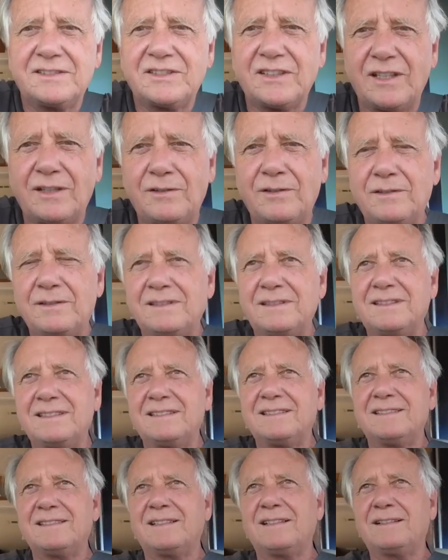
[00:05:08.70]
So,
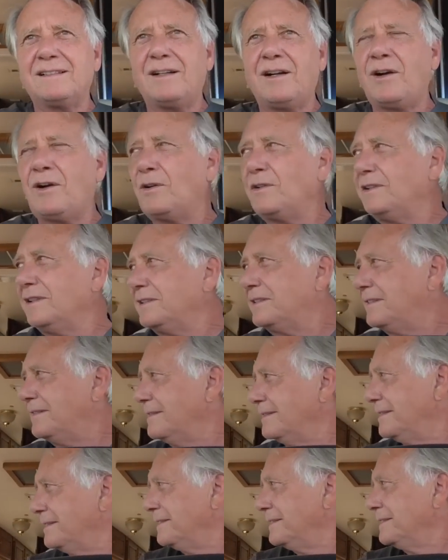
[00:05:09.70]
oh, you,
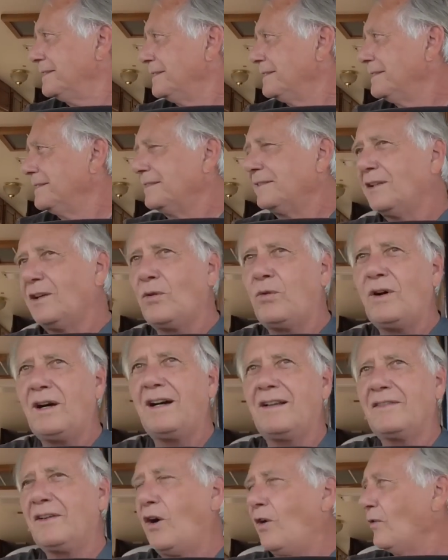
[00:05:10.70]
the
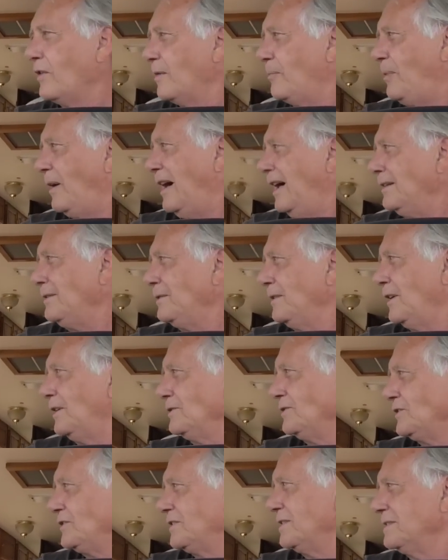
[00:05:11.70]
what? No, oh, the pot
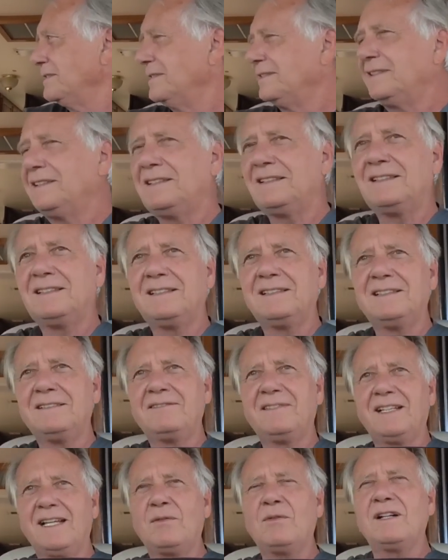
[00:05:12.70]
roast. Yeah.
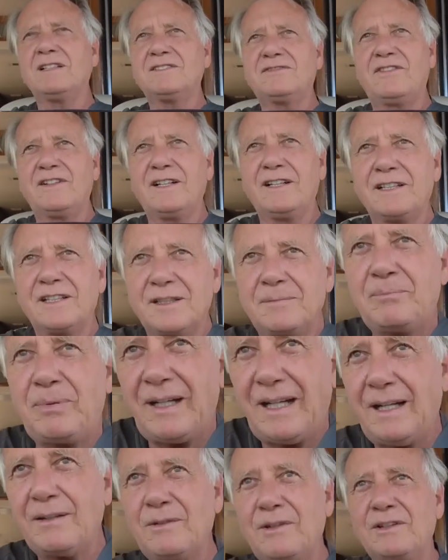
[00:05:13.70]
It was very good
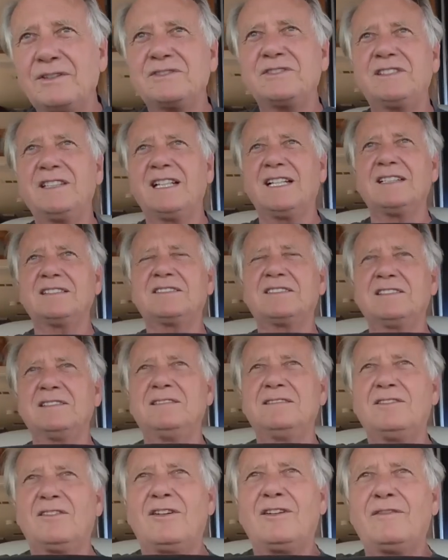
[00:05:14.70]
pot roast, yes,
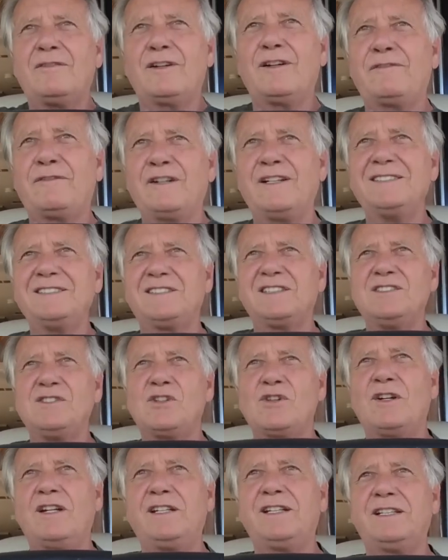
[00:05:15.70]
and all of our friends
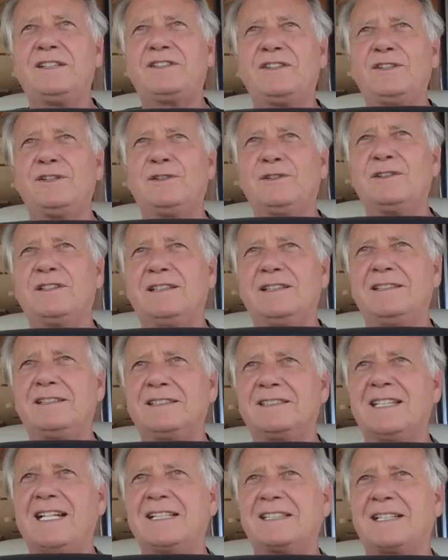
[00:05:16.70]
enjoyed it too.
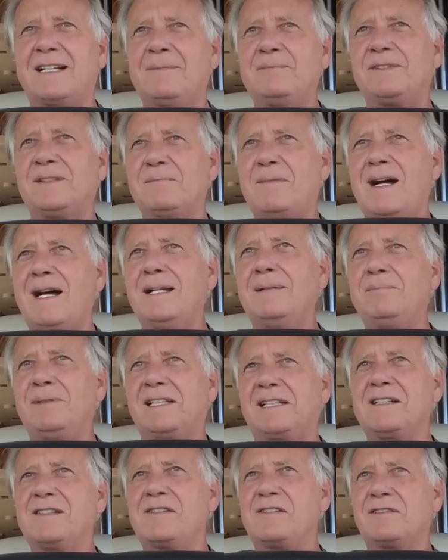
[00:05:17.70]
Does that come to mind
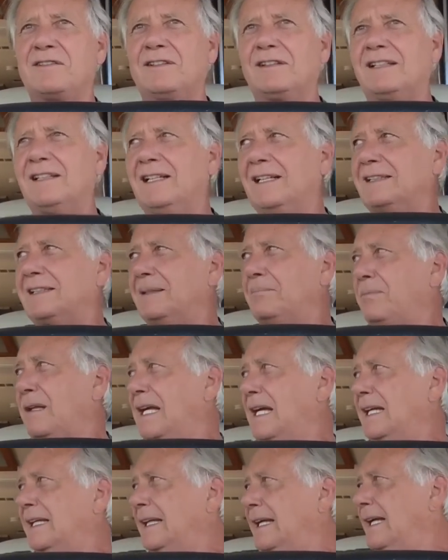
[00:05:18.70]
because you're looking at the
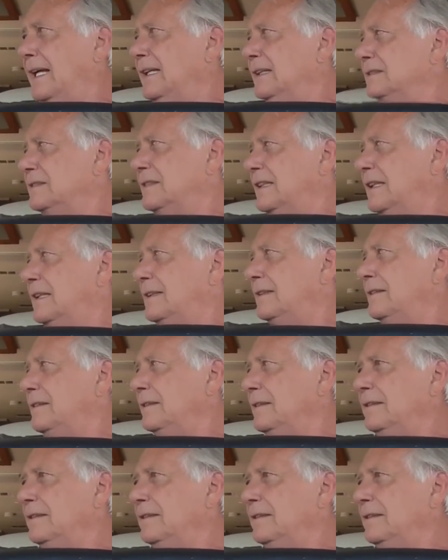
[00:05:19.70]
Black Angus? Yes.